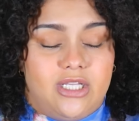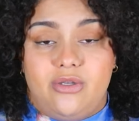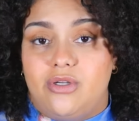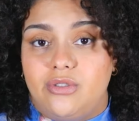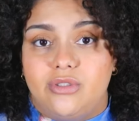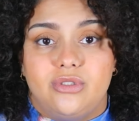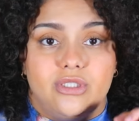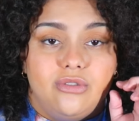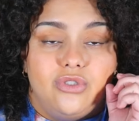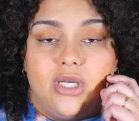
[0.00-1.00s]
you don't know
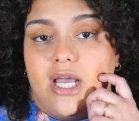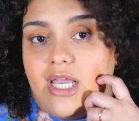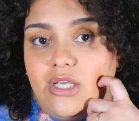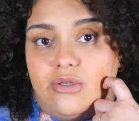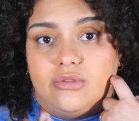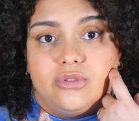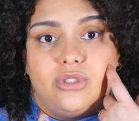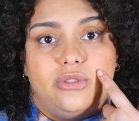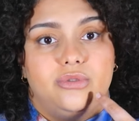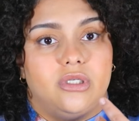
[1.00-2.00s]
till you try you don't know
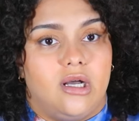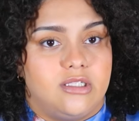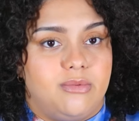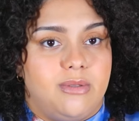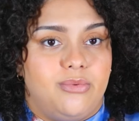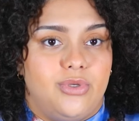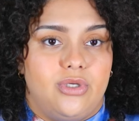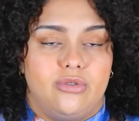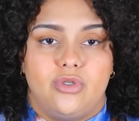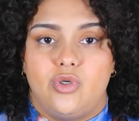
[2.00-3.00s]
till you talk to people you
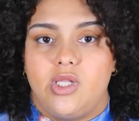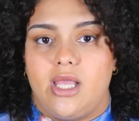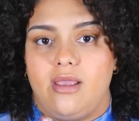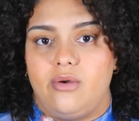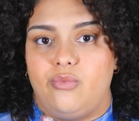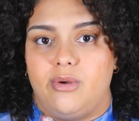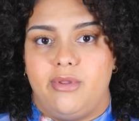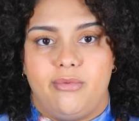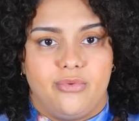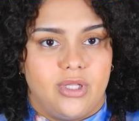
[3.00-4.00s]
don't know like what
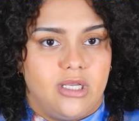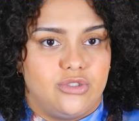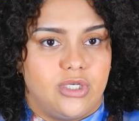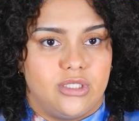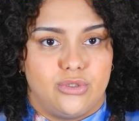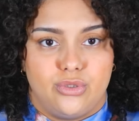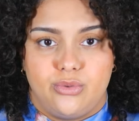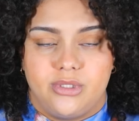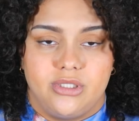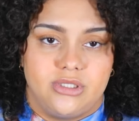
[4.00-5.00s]
people really are trying to do
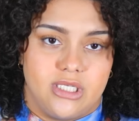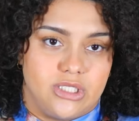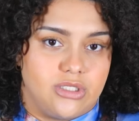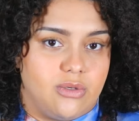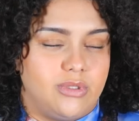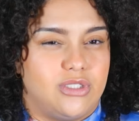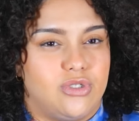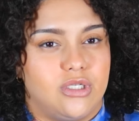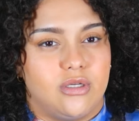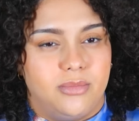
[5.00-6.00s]
what their intentions are what they're
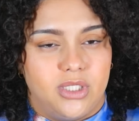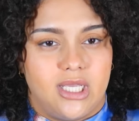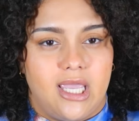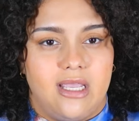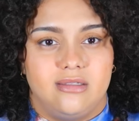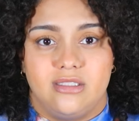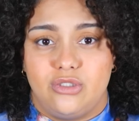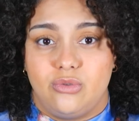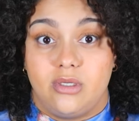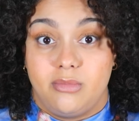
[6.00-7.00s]
trying to communicate
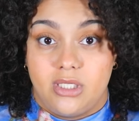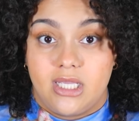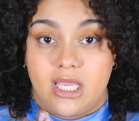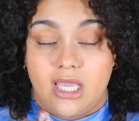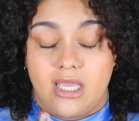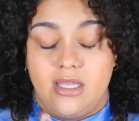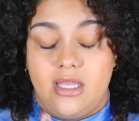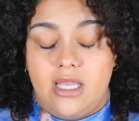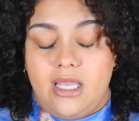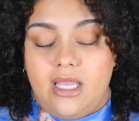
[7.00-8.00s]
unless you communicate
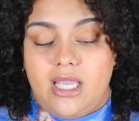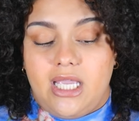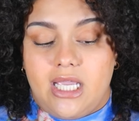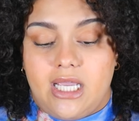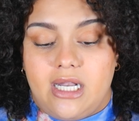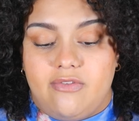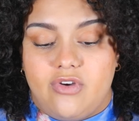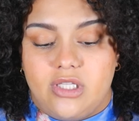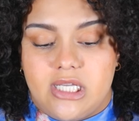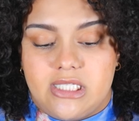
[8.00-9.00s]
and
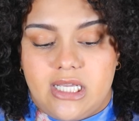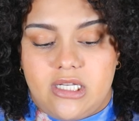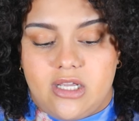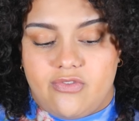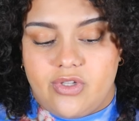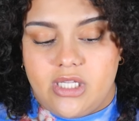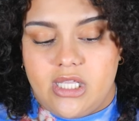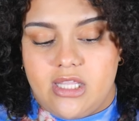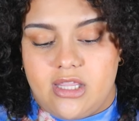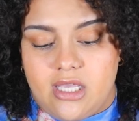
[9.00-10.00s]
for this i
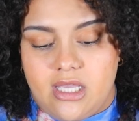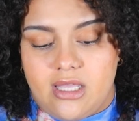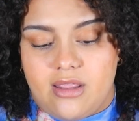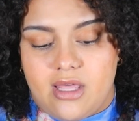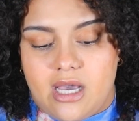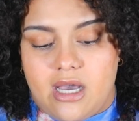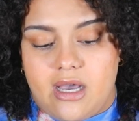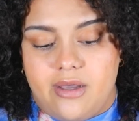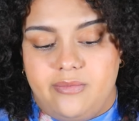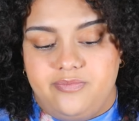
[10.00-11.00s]
definitely think
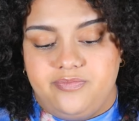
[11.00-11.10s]
that